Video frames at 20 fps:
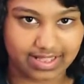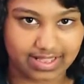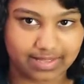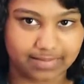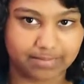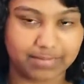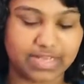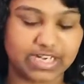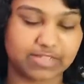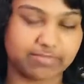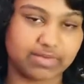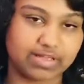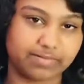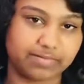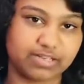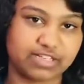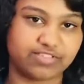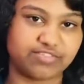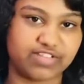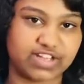Many
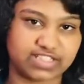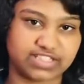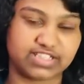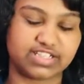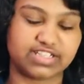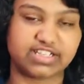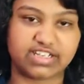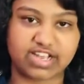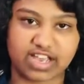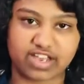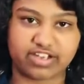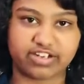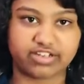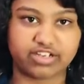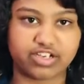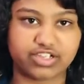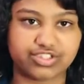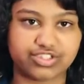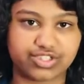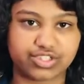people invested in
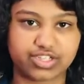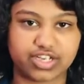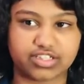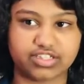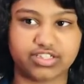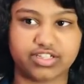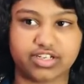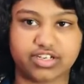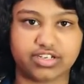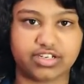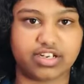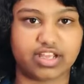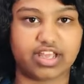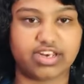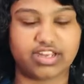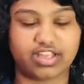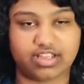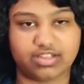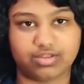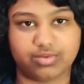agriculture rather than in
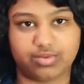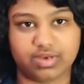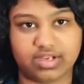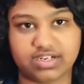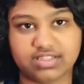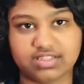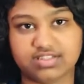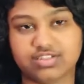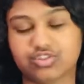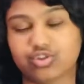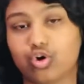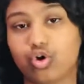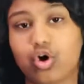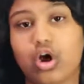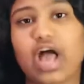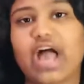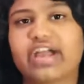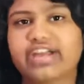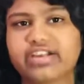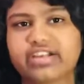any other ones. So
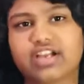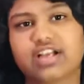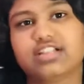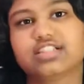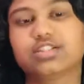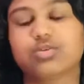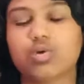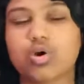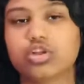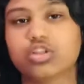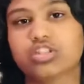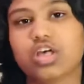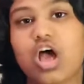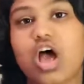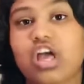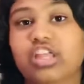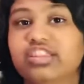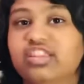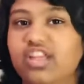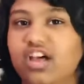agriculture was
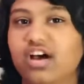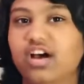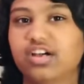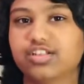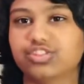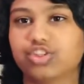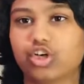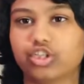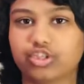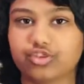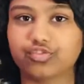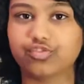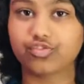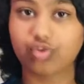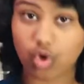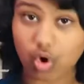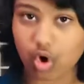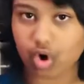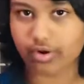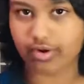the sort of
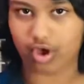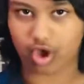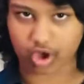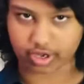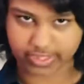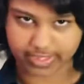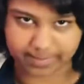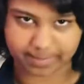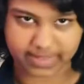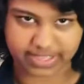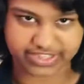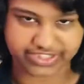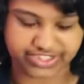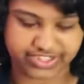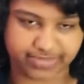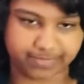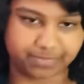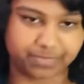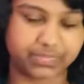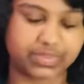core
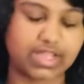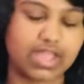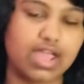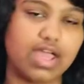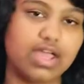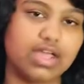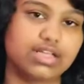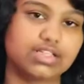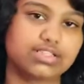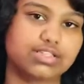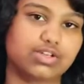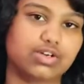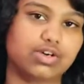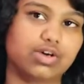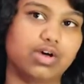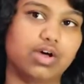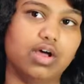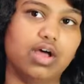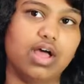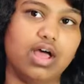occupation.
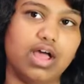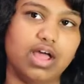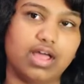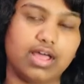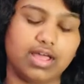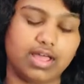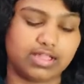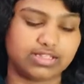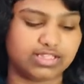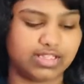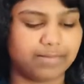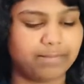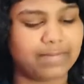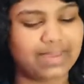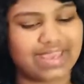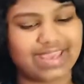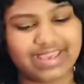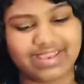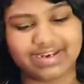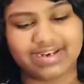So the
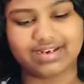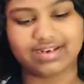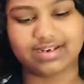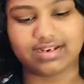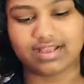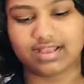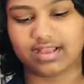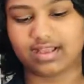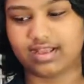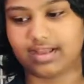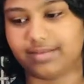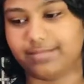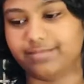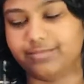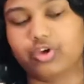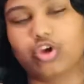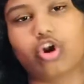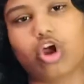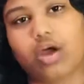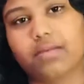main
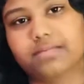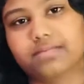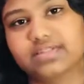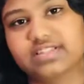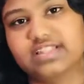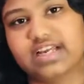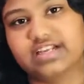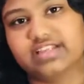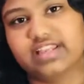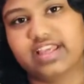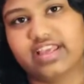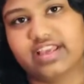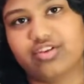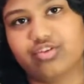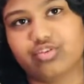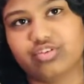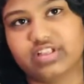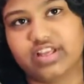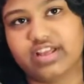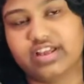crops that they
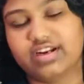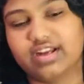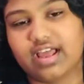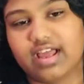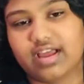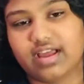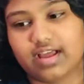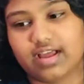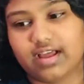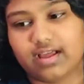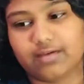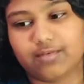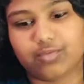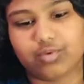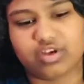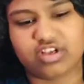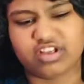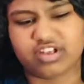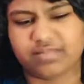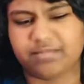grew there
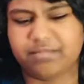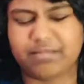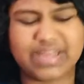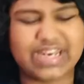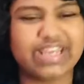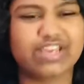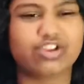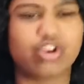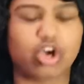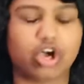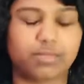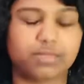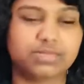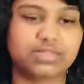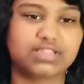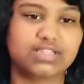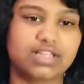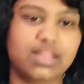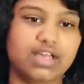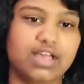were many
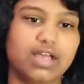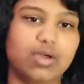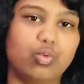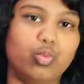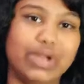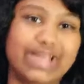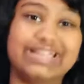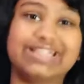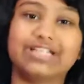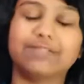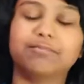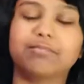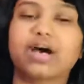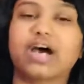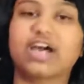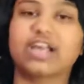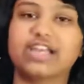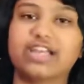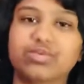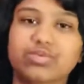crops. Wheat and
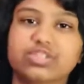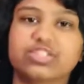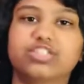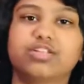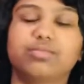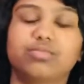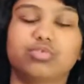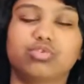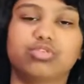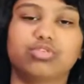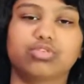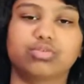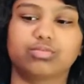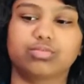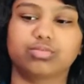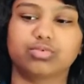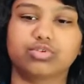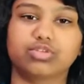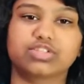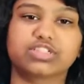barley was the
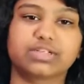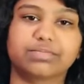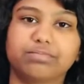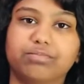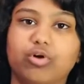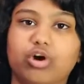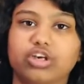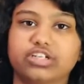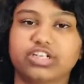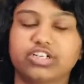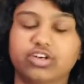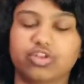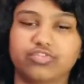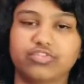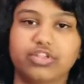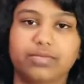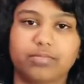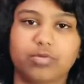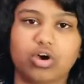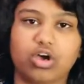most important of
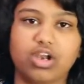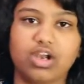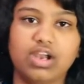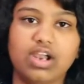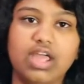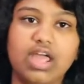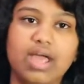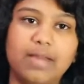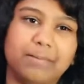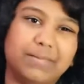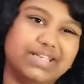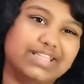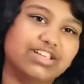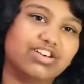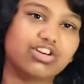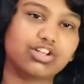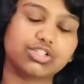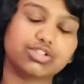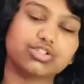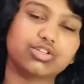them all, but they
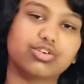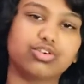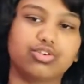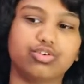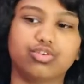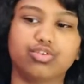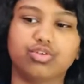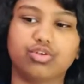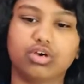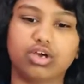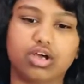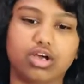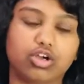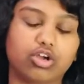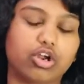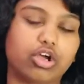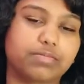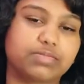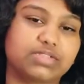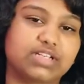also grew
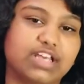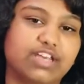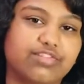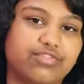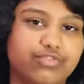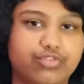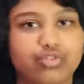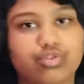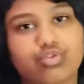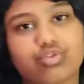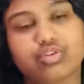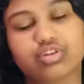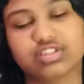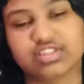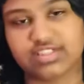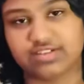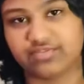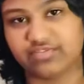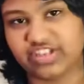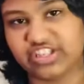crops like fruits
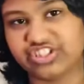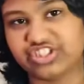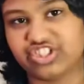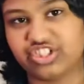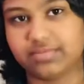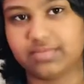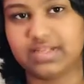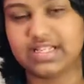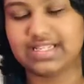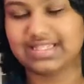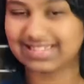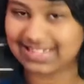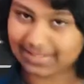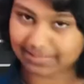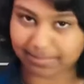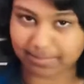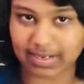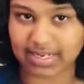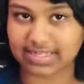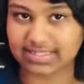and vegetables
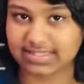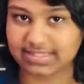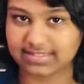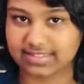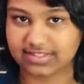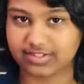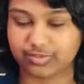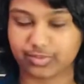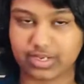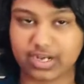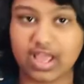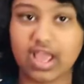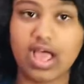and pulses as well.